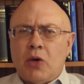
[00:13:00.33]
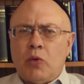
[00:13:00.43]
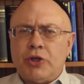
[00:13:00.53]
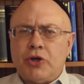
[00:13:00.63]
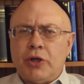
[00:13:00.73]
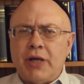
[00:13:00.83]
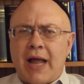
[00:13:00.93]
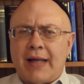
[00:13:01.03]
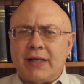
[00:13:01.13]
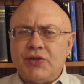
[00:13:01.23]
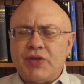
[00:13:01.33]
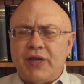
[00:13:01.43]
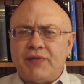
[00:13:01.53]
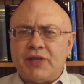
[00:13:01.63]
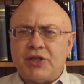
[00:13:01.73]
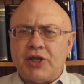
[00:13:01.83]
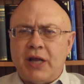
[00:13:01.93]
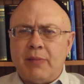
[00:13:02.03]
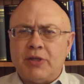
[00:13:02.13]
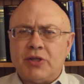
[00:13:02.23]
which could not conceive such an
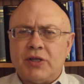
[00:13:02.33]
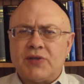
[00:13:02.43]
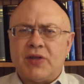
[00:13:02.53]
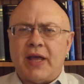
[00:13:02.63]
imageless